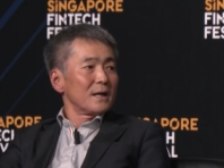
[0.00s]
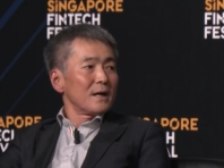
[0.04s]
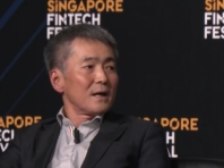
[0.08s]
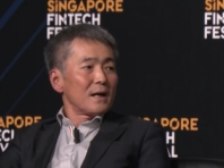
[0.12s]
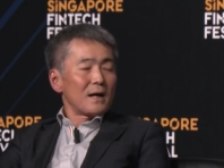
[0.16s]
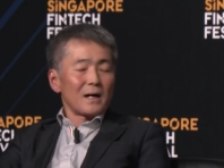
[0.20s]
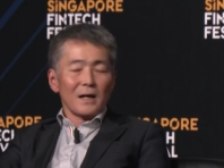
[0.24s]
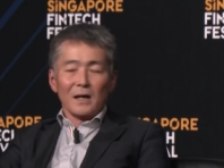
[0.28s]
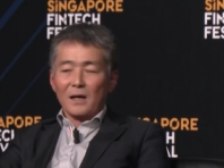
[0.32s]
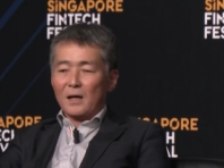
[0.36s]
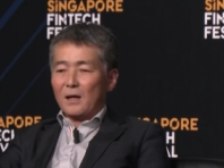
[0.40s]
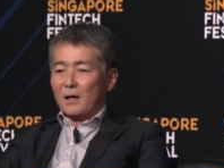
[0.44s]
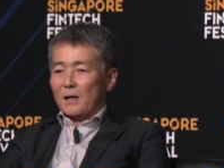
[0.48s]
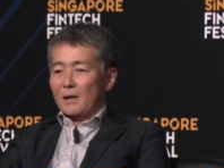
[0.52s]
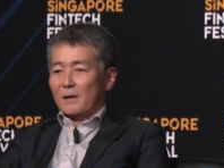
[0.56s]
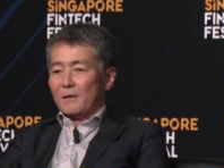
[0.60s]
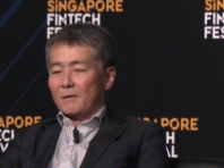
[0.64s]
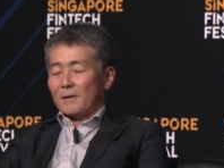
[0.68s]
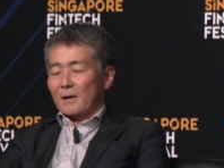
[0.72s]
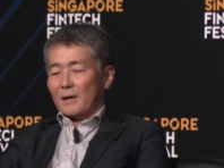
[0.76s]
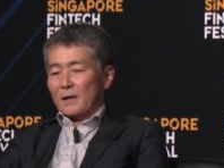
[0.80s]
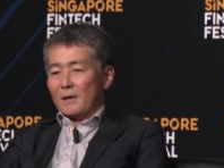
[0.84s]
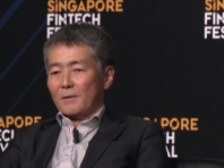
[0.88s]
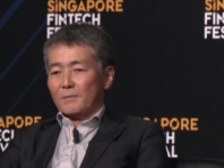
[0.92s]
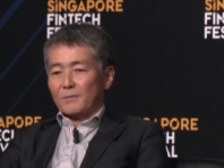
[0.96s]

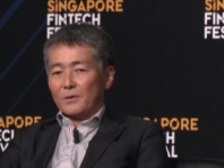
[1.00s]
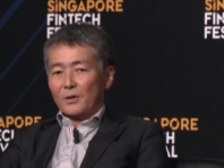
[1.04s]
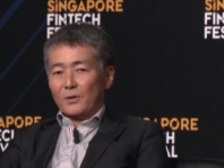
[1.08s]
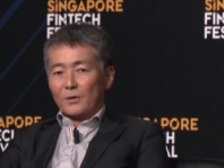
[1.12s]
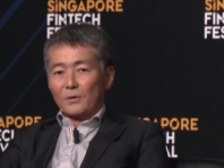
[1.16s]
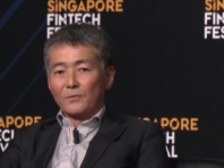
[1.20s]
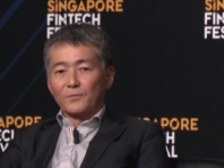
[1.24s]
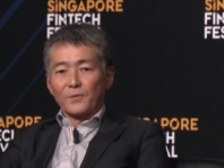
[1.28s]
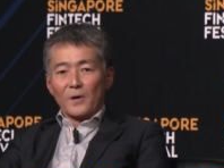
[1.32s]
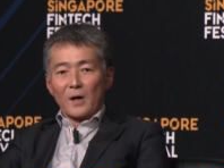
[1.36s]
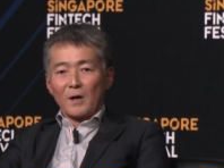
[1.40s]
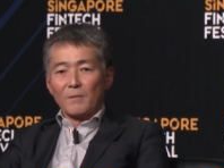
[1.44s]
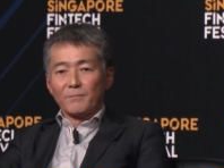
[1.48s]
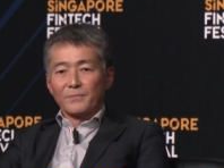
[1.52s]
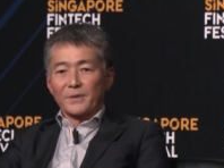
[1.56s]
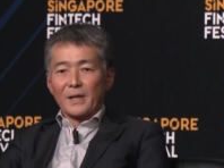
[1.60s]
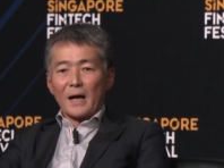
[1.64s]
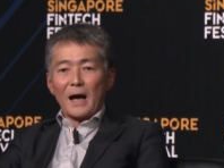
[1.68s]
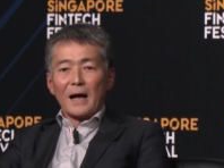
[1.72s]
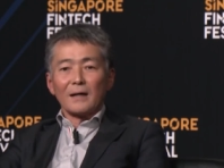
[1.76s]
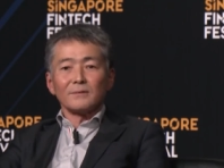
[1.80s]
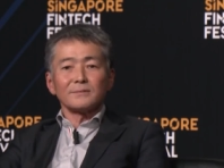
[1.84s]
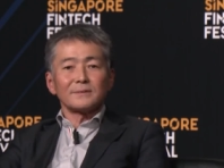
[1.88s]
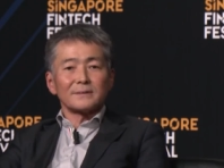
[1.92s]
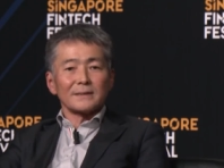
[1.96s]
from the
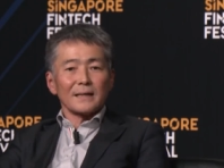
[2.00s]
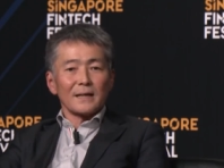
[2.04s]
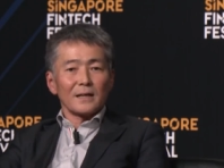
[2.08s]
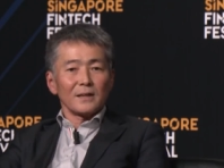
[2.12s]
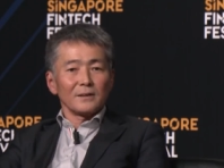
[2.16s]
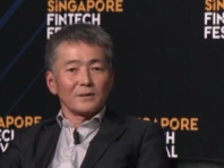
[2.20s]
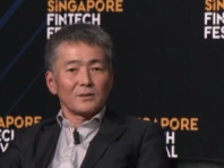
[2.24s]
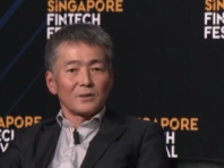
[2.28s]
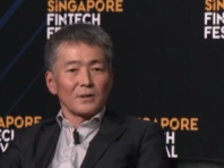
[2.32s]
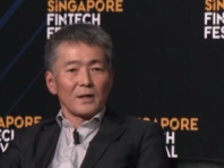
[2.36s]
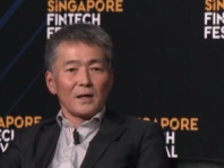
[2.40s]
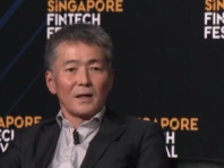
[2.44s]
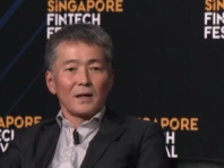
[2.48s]
outside